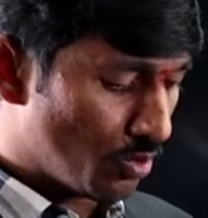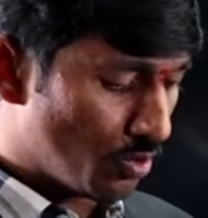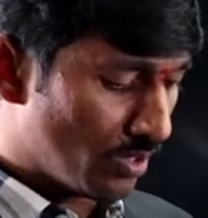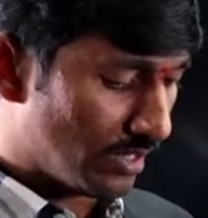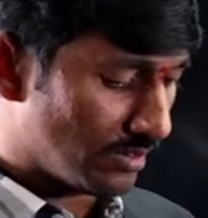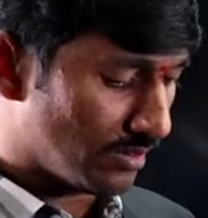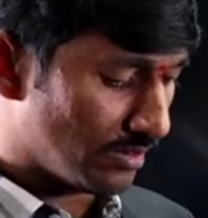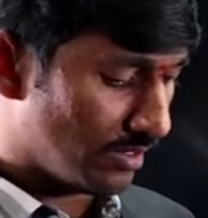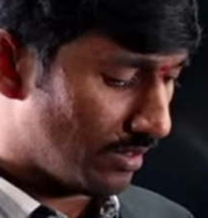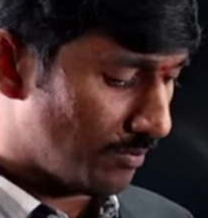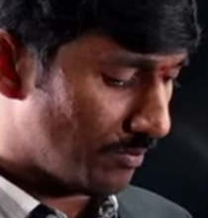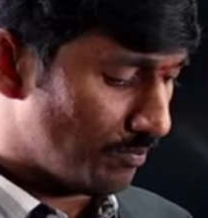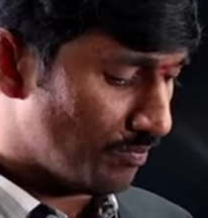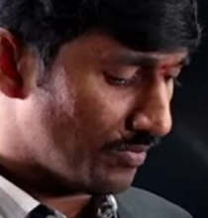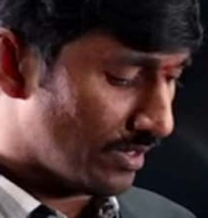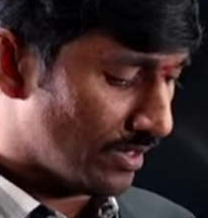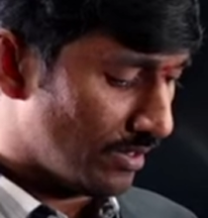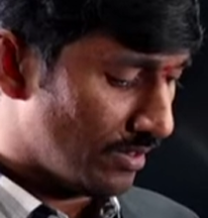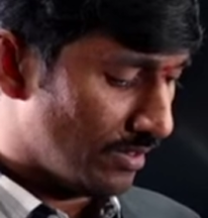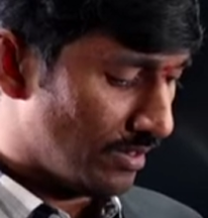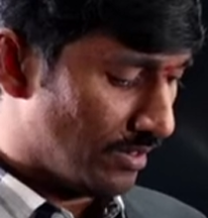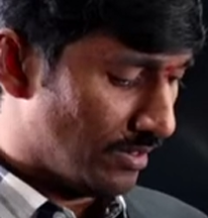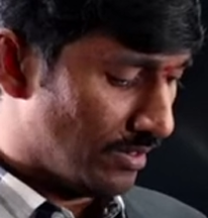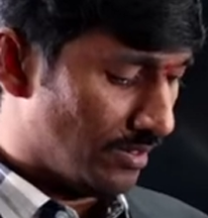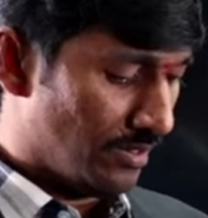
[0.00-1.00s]
who are on the
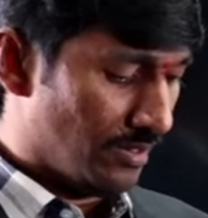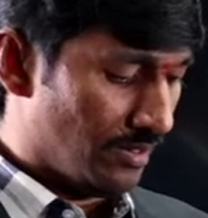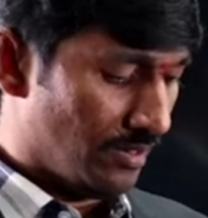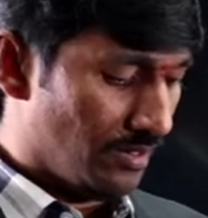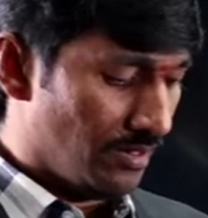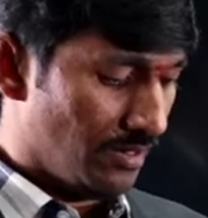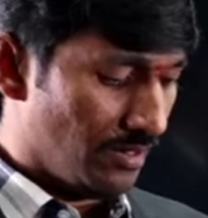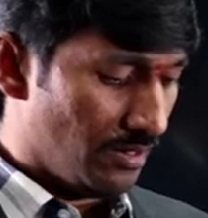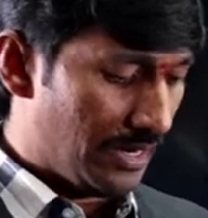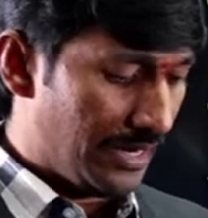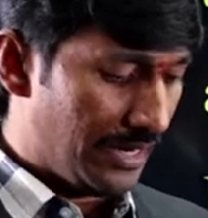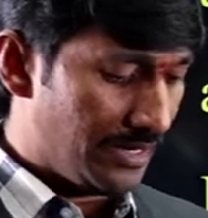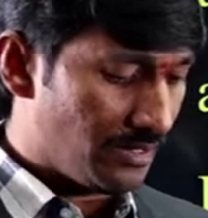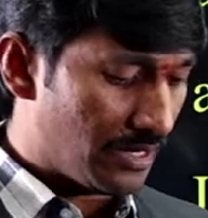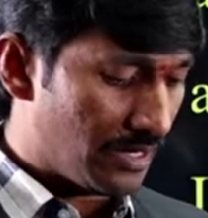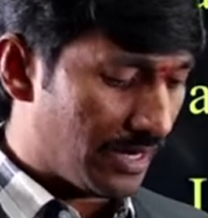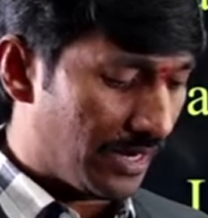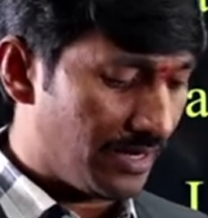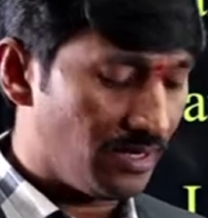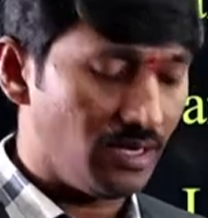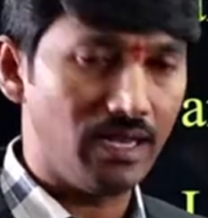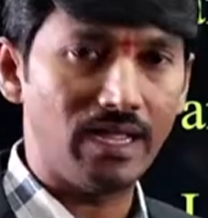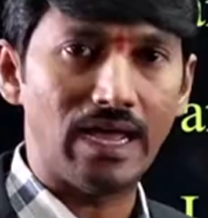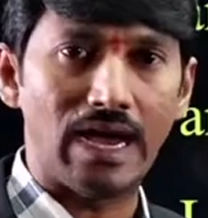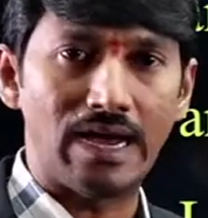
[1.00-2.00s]
line,
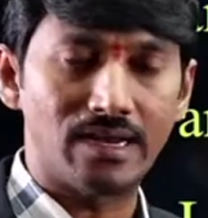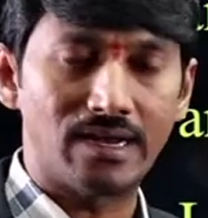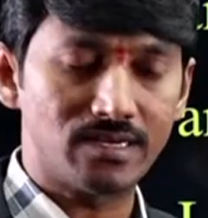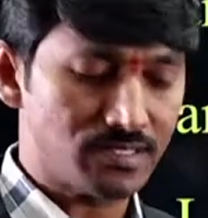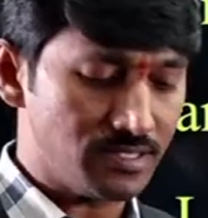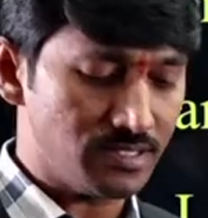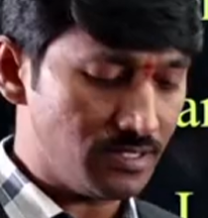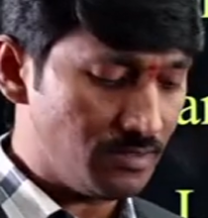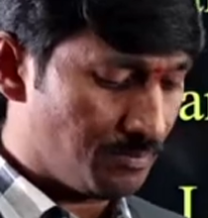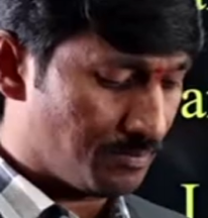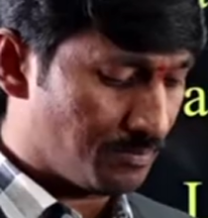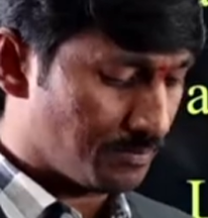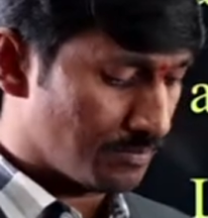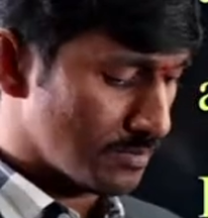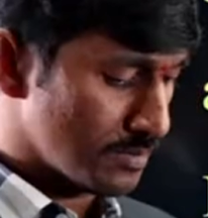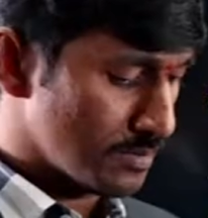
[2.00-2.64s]
kindly answer.